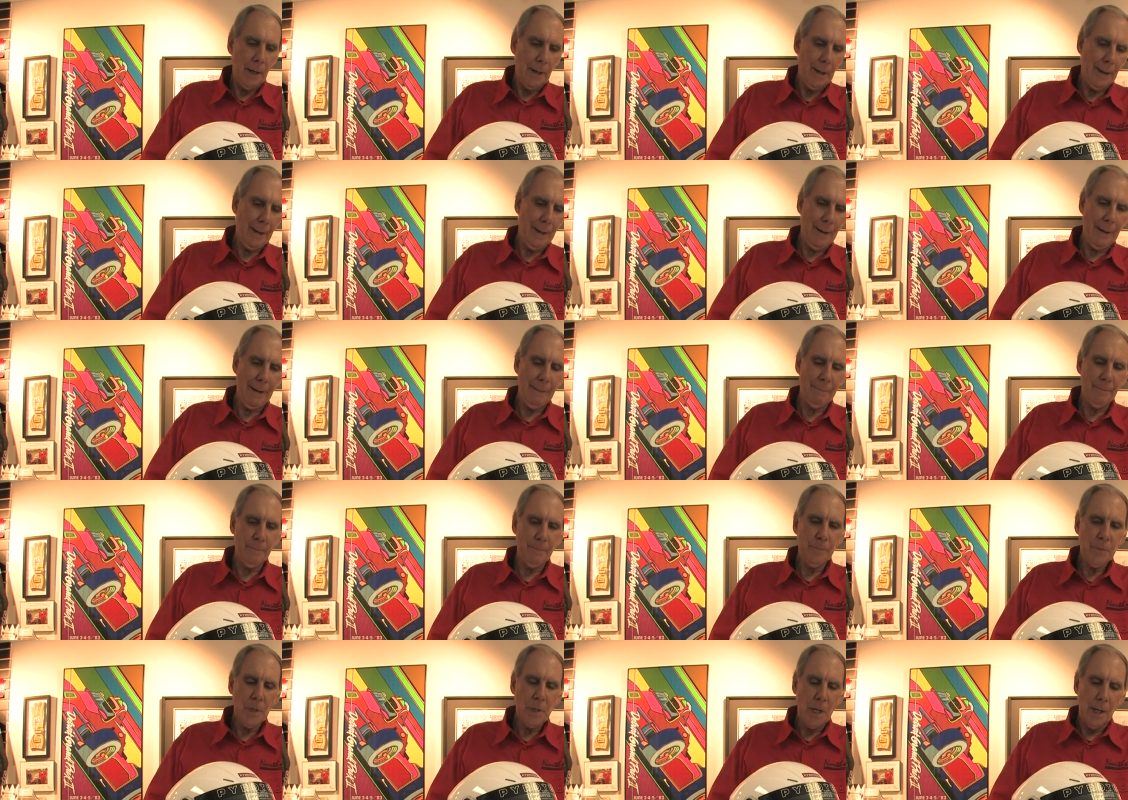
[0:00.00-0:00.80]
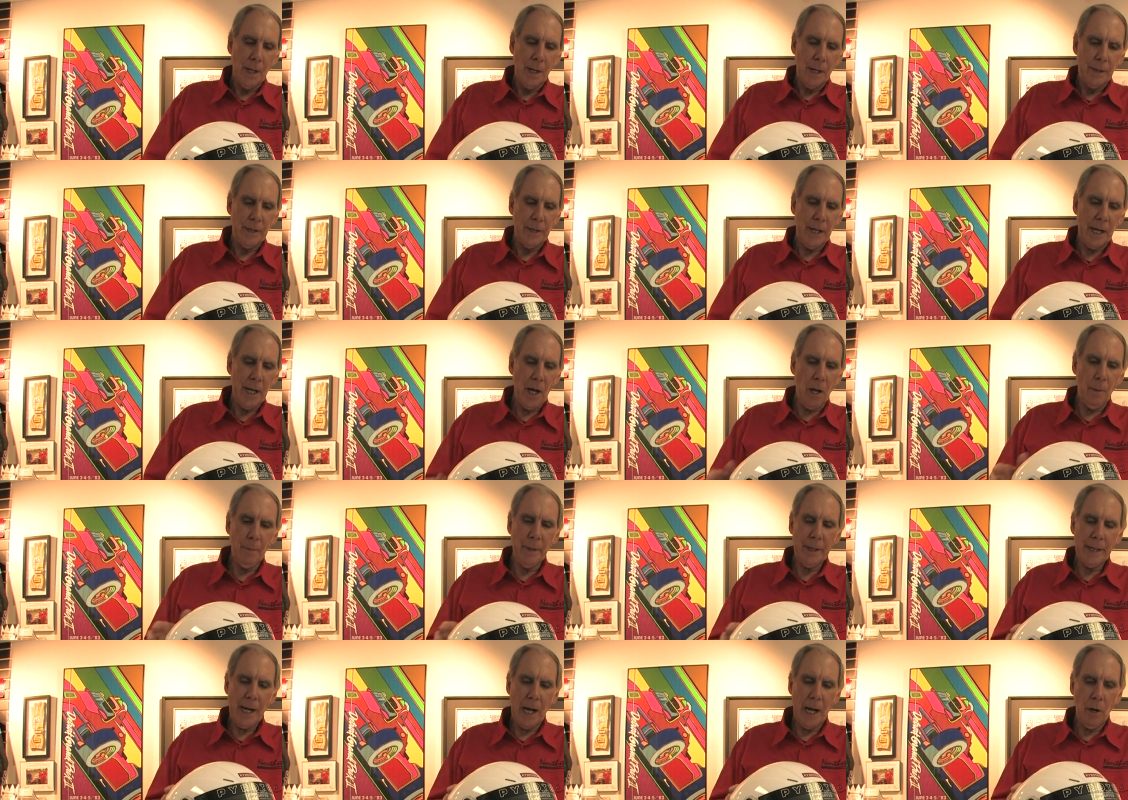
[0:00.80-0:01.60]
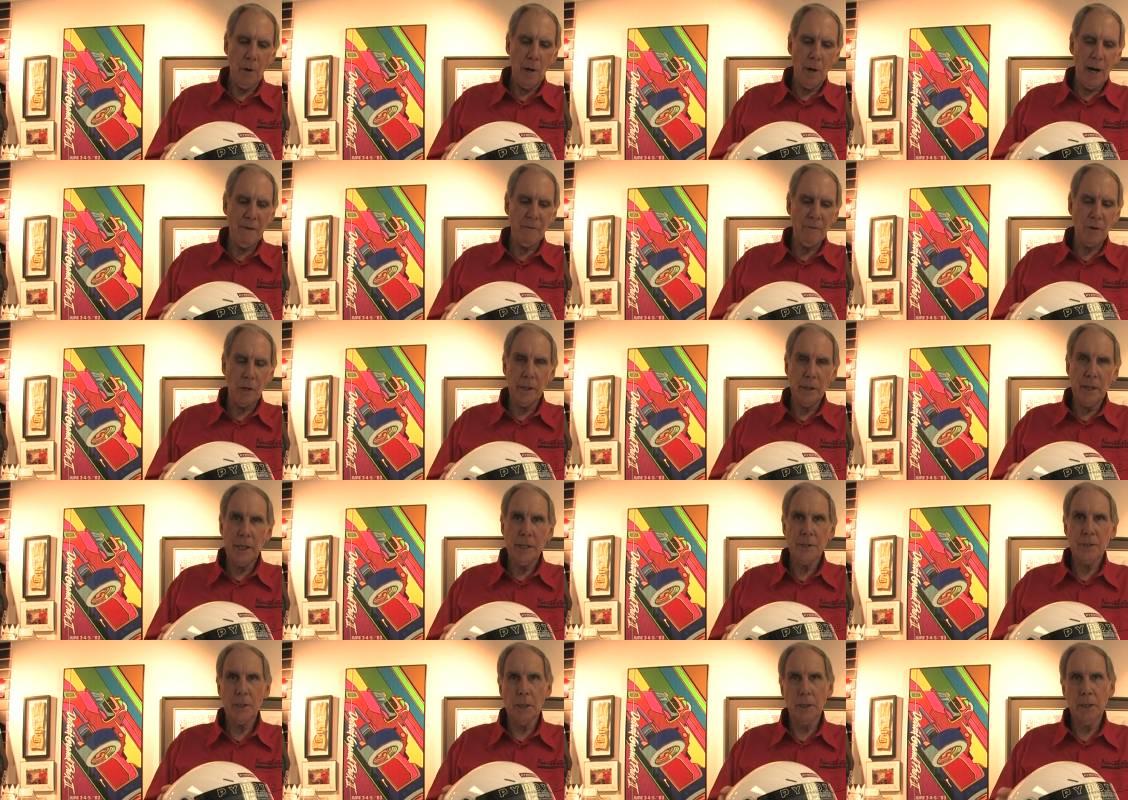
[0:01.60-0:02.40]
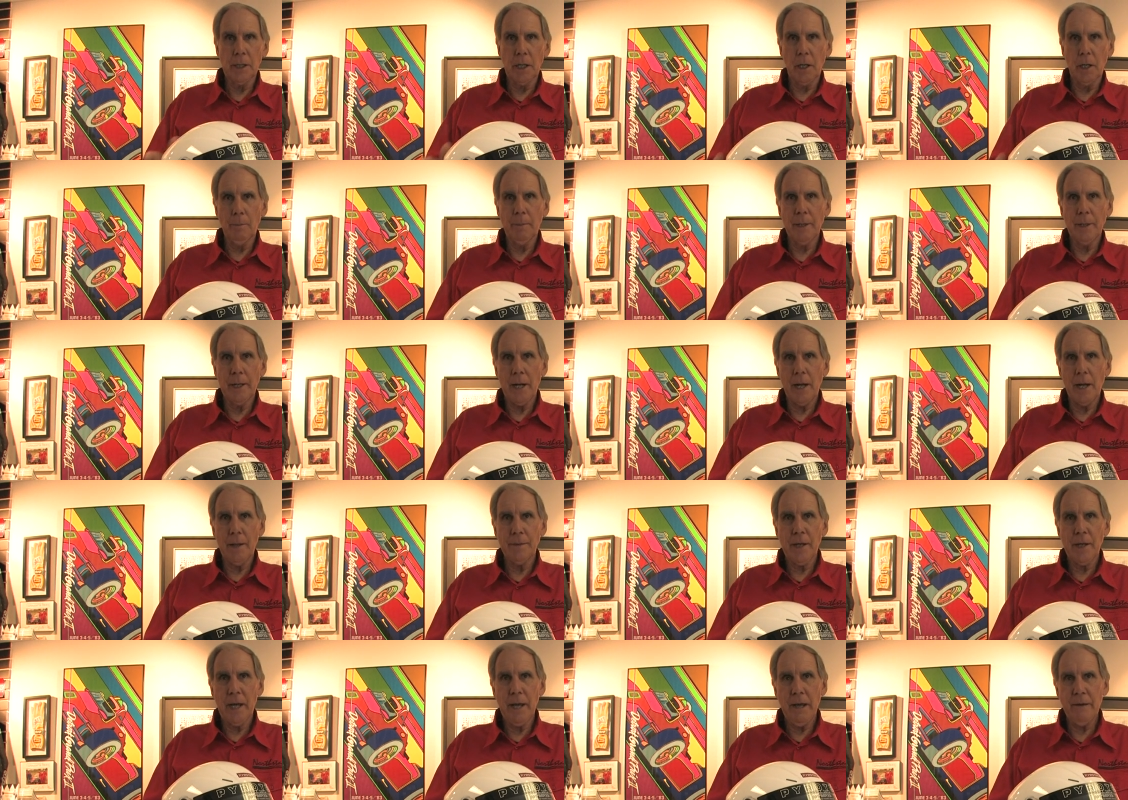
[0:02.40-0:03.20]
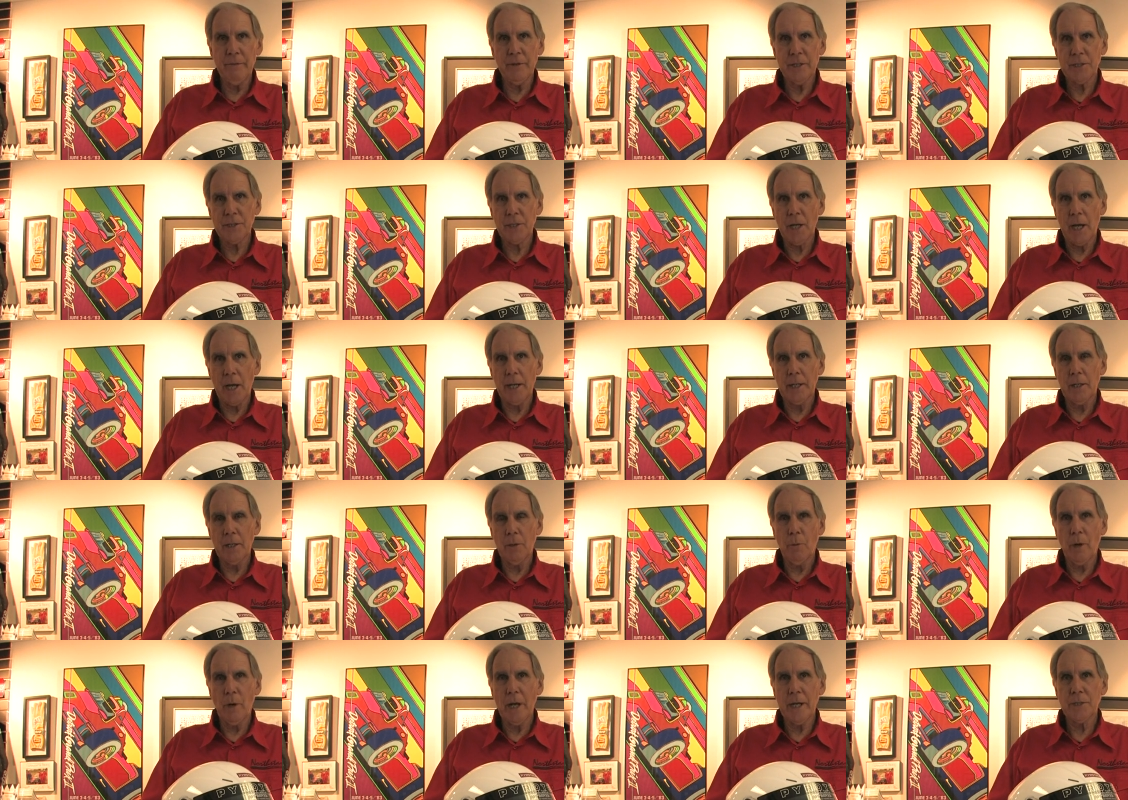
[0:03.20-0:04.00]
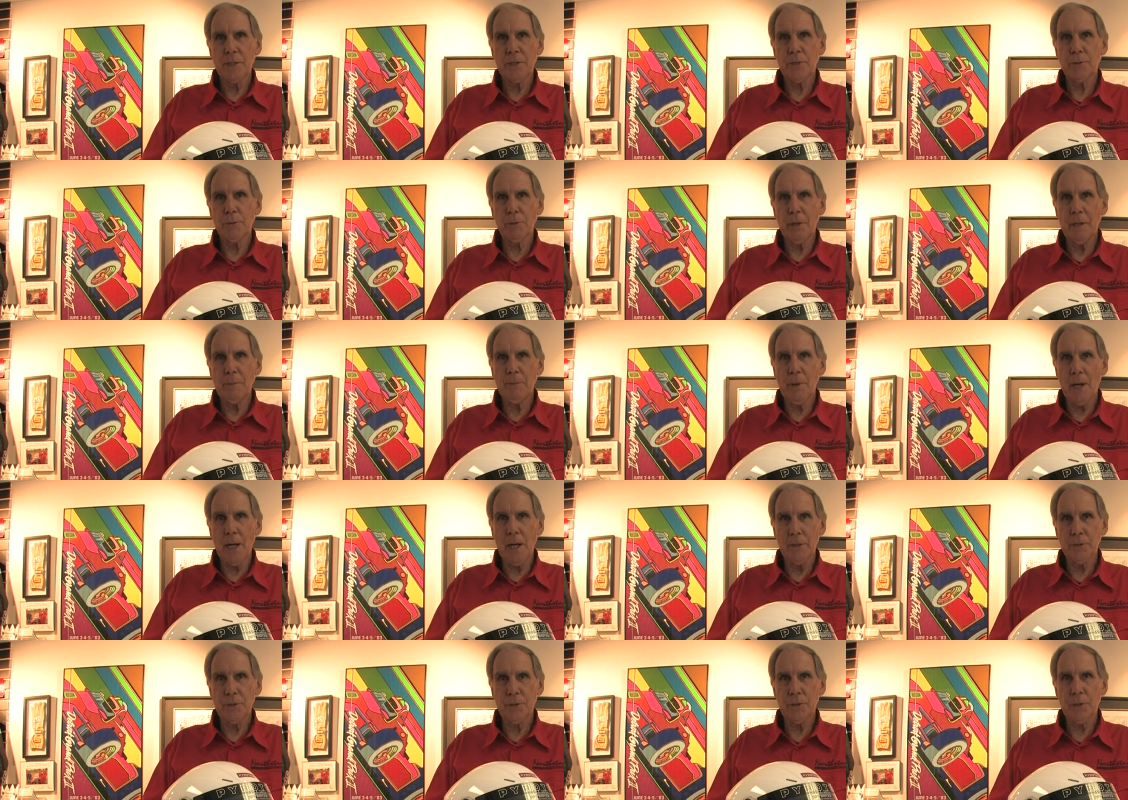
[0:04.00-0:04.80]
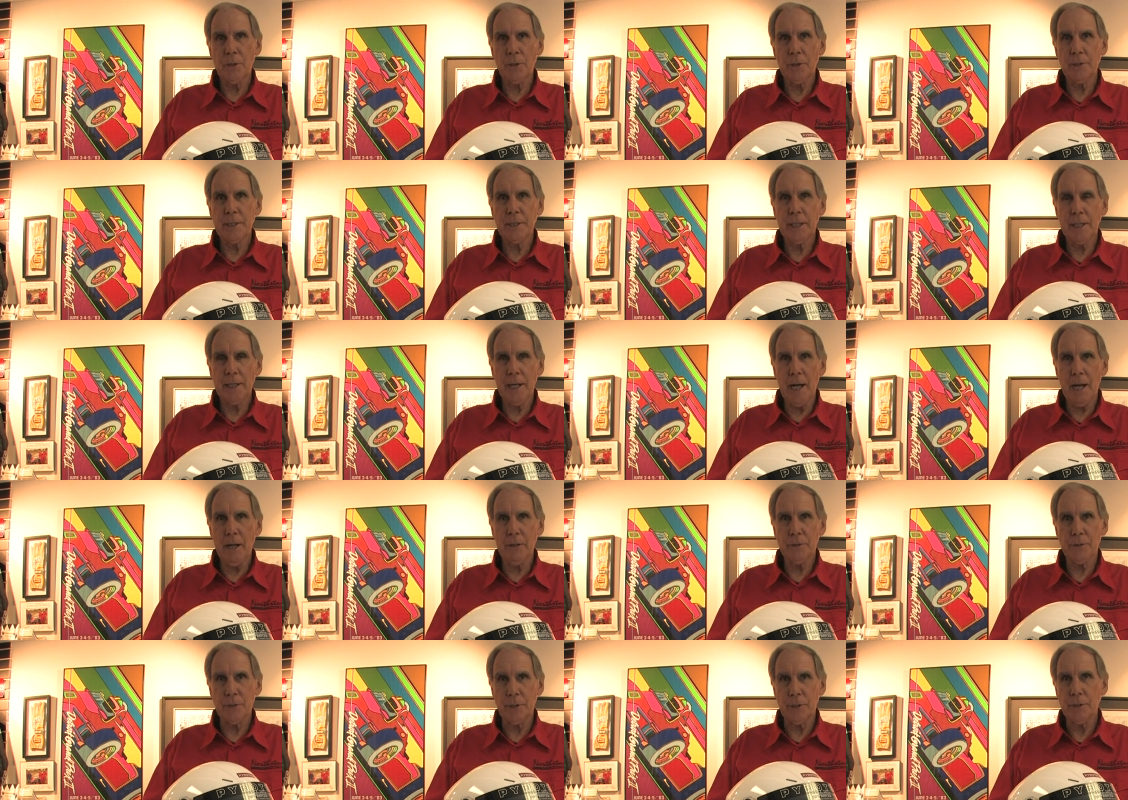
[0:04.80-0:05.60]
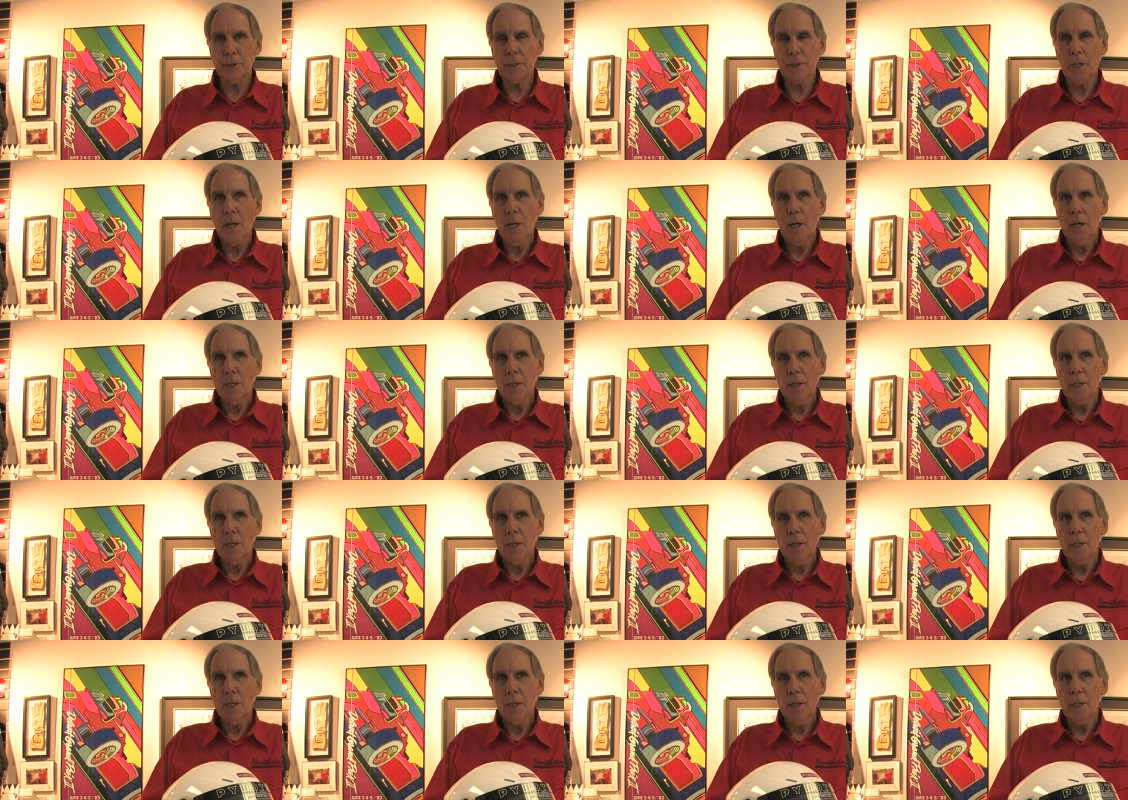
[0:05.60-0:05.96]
The helmet, however, is a little bit on the heavy side. It weighs 3 pounds, 13 ounces.